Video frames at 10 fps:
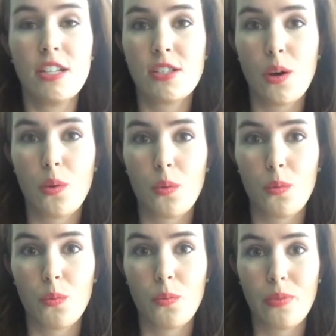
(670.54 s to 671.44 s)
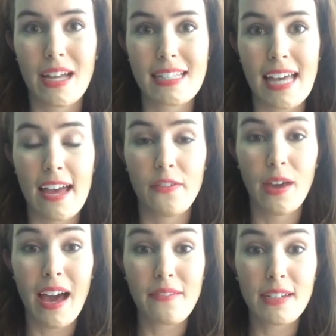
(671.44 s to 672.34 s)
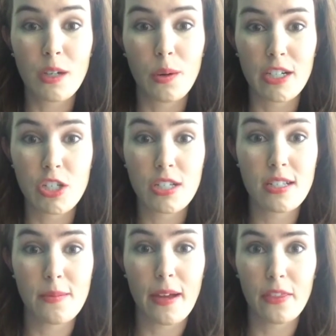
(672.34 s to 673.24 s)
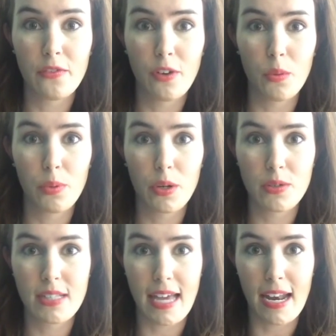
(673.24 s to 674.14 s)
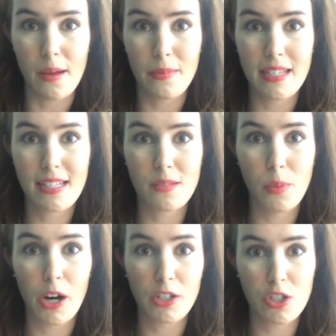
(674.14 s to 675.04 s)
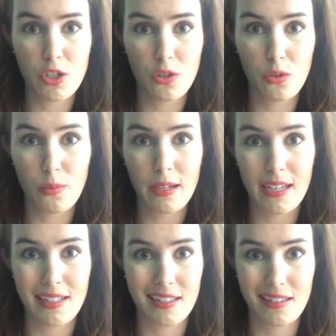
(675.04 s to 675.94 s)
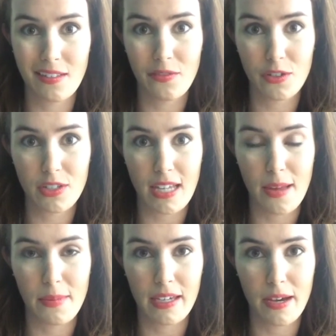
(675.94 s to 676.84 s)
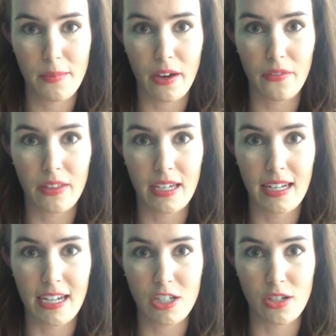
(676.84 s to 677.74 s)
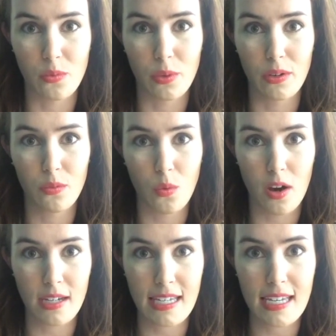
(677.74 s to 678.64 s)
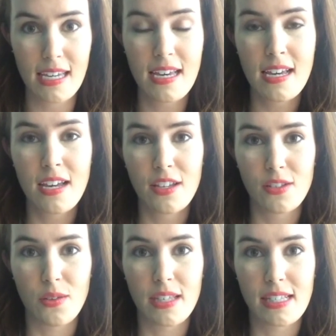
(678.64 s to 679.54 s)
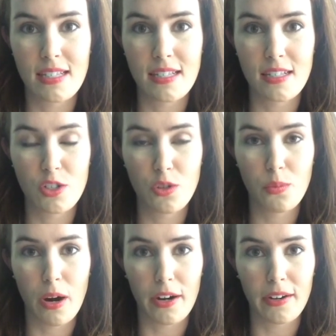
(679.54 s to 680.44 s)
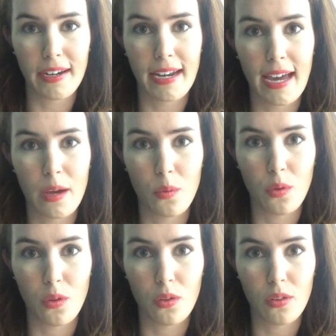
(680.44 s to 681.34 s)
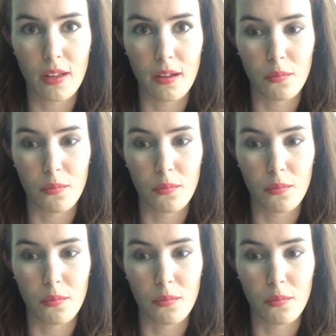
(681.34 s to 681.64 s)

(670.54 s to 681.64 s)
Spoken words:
So that's that. If you have any questions about the Faux-Pro setup, this is part 2 because the first time it cut me off, the connection went wonky. So this is a 2-part, and I will,